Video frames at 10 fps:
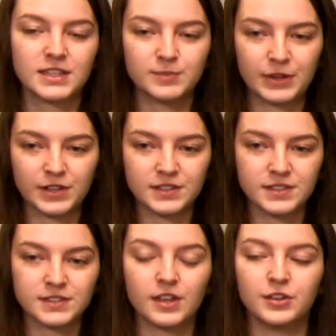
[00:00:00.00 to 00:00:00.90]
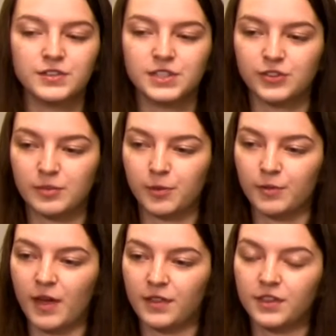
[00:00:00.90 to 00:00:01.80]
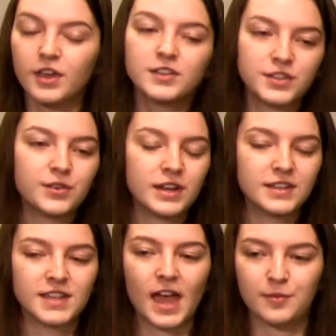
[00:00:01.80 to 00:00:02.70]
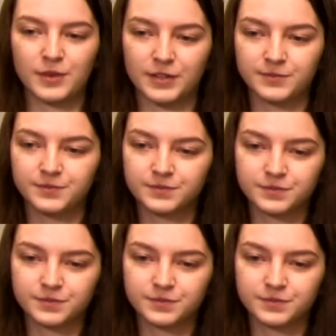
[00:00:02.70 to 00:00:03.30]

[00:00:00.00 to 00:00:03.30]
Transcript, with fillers: experiences a lucid dream per month, so it is happening.